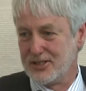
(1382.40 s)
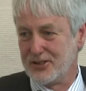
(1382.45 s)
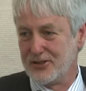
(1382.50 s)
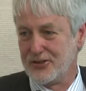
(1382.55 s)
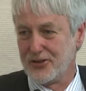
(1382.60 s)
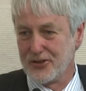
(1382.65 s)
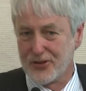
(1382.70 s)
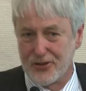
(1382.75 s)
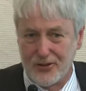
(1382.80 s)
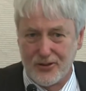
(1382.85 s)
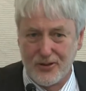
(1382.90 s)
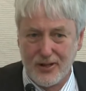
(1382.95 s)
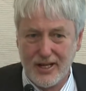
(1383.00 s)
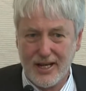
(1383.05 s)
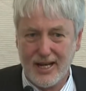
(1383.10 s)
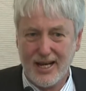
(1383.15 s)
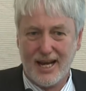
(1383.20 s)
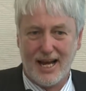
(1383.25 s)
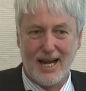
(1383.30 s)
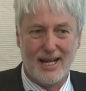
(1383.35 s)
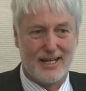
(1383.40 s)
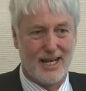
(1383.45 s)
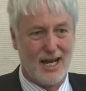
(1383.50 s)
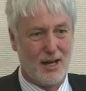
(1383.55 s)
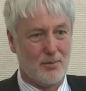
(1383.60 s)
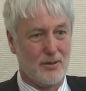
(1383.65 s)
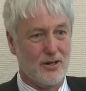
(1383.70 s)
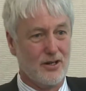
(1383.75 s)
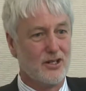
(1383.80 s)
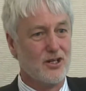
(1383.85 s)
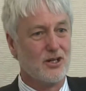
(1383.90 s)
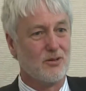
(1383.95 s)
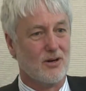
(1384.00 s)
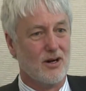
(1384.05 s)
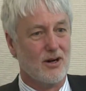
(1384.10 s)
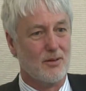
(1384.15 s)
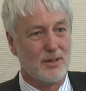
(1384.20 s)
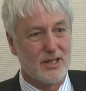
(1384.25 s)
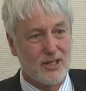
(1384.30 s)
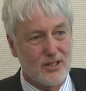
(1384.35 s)
to do, and the happier you
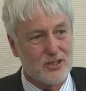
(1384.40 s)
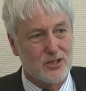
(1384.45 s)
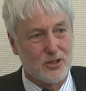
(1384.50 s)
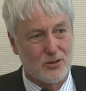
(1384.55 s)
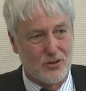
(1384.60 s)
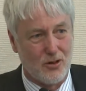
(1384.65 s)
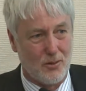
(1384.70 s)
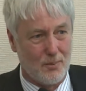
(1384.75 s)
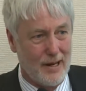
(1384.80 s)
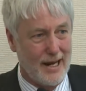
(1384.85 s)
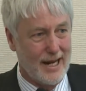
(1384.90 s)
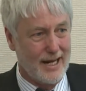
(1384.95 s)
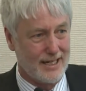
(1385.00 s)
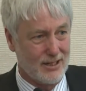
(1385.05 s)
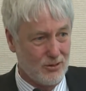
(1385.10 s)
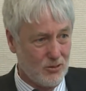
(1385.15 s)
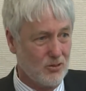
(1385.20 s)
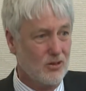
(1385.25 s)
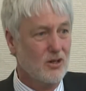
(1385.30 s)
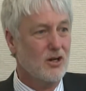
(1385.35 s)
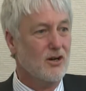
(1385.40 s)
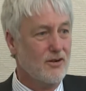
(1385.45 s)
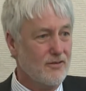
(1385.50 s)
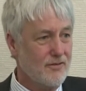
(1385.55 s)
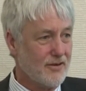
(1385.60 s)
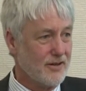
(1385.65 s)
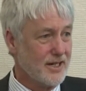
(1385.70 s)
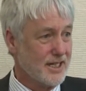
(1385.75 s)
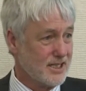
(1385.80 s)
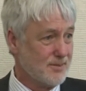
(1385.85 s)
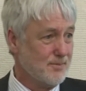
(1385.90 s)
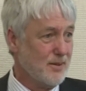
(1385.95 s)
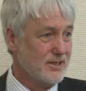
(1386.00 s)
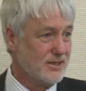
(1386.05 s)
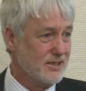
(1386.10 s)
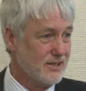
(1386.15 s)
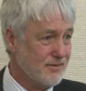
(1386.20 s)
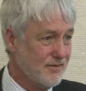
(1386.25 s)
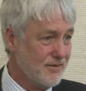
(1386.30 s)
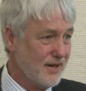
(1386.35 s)
are, because you're not paying your very
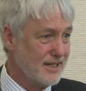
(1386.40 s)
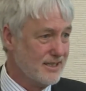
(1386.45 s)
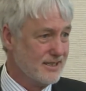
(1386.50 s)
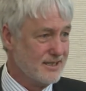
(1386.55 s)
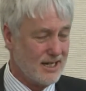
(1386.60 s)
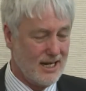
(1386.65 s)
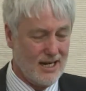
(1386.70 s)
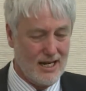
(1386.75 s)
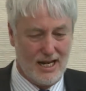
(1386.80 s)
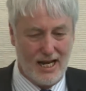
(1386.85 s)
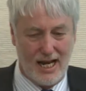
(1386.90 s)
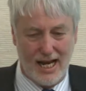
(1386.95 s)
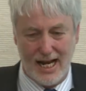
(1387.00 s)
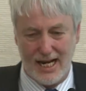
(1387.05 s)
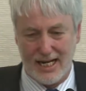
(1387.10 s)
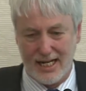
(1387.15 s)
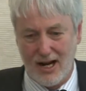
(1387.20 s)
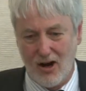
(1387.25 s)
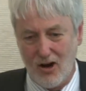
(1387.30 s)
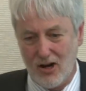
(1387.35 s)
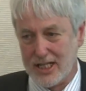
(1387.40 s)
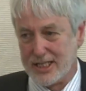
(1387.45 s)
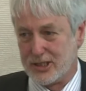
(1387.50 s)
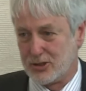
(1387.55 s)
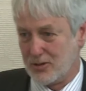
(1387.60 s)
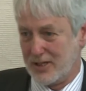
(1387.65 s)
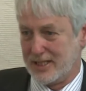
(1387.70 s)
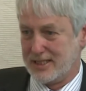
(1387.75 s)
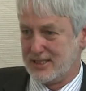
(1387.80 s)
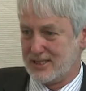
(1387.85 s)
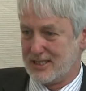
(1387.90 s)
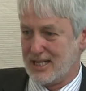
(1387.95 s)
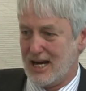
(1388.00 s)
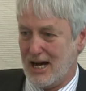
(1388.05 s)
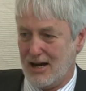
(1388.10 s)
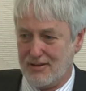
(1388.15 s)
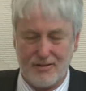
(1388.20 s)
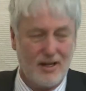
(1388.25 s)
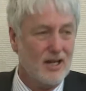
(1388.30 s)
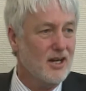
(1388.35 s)
expensive and highly trained
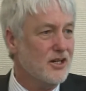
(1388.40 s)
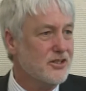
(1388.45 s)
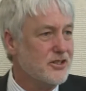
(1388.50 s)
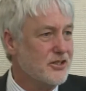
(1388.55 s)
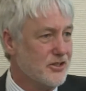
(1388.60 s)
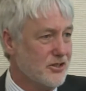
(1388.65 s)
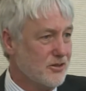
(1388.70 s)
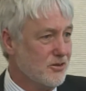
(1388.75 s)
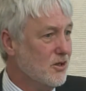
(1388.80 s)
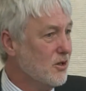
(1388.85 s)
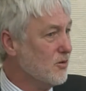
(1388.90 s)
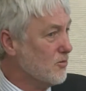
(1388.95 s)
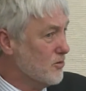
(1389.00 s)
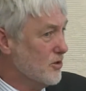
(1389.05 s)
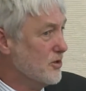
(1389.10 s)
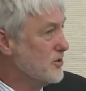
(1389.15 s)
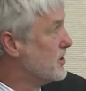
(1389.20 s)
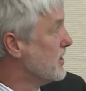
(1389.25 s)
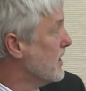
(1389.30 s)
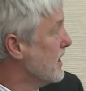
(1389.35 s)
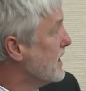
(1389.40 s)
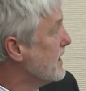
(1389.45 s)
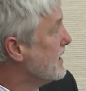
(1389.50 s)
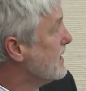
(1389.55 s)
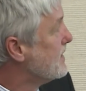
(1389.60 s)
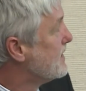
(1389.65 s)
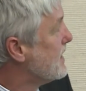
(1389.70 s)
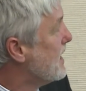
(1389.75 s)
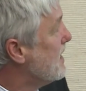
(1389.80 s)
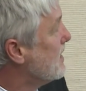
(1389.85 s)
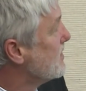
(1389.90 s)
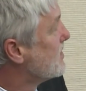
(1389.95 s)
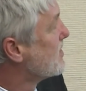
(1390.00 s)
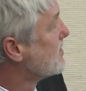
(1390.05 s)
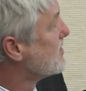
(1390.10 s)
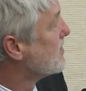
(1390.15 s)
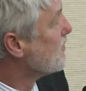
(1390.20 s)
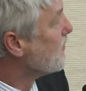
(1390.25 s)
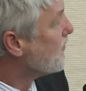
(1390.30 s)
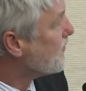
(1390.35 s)
staff to do routine
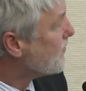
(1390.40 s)
tasks.